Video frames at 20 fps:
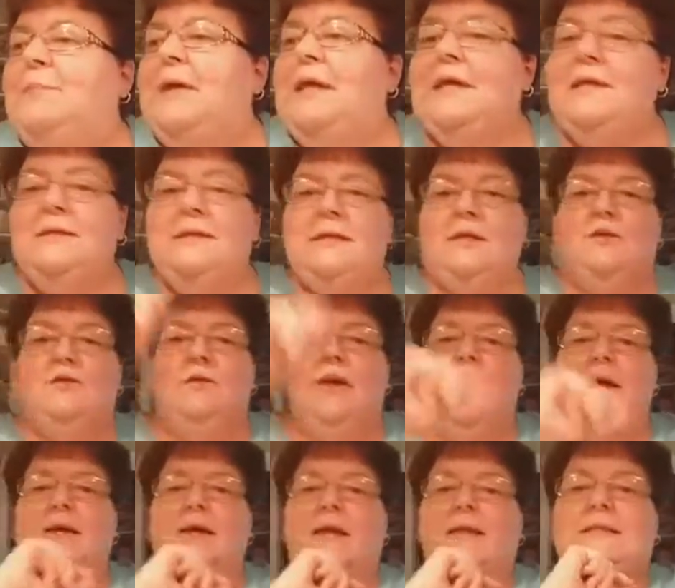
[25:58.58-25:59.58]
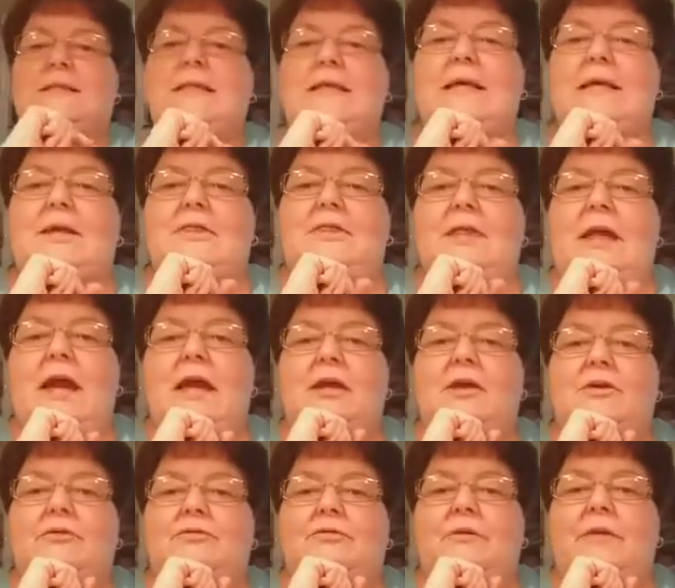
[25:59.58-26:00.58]
peasy, great idea.
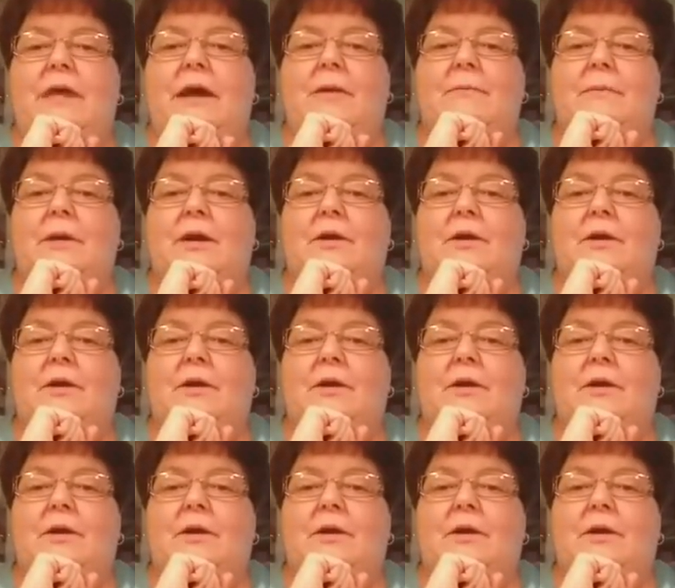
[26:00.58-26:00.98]
Thank you for that,